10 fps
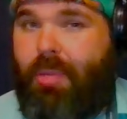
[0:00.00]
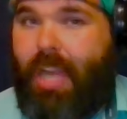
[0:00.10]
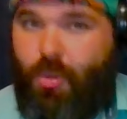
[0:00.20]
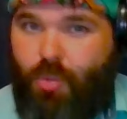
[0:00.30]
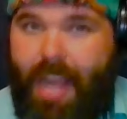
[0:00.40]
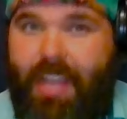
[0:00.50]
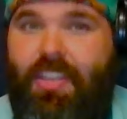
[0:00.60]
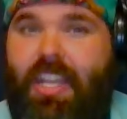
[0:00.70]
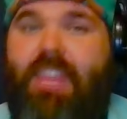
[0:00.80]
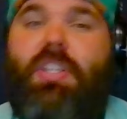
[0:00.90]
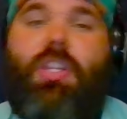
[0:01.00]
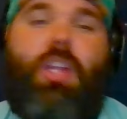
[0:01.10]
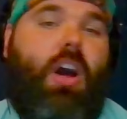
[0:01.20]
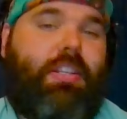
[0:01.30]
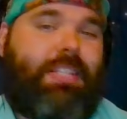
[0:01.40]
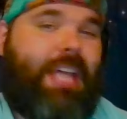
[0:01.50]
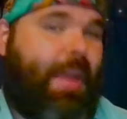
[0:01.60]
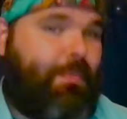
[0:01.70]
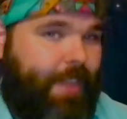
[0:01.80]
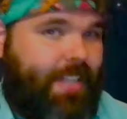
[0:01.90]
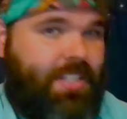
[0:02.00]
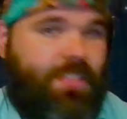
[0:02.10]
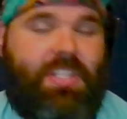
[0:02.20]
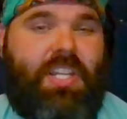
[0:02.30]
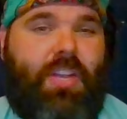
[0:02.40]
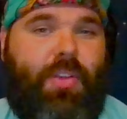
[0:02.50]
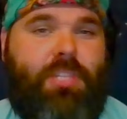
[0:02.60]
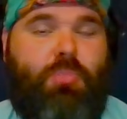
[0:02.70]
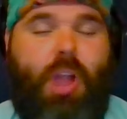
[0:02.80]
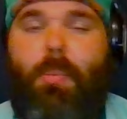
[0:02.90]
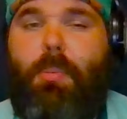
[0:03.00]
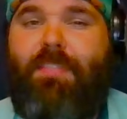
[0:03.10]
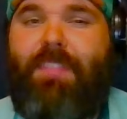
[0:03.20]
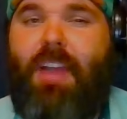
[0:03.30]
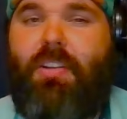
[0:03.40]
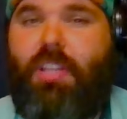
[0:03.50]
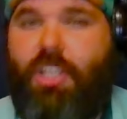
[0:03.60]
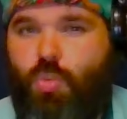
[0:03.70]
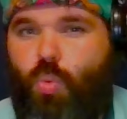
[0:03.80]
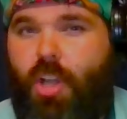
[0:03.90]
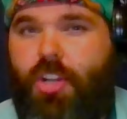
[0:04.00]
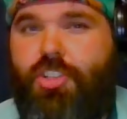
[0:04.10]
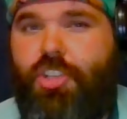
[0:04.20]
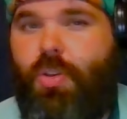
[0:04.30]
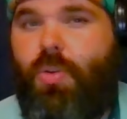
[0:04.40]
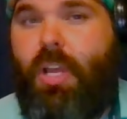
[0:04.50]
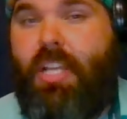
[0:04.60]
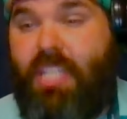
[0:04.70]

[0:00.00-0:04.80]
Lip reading: but I reckon that even longtime fans of the series probably found at least 1 or 2